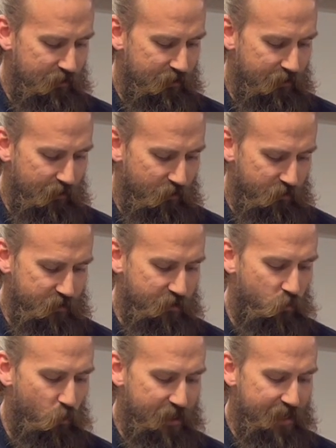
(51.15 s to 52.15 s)
You know, it's the
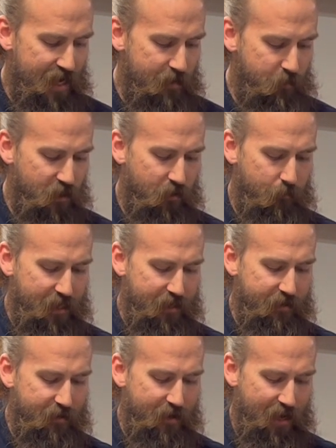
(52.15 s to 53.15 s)
29
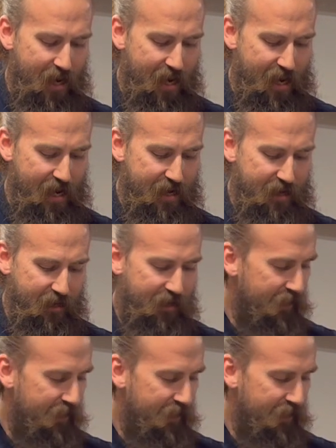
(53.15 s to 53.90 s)
millimeter and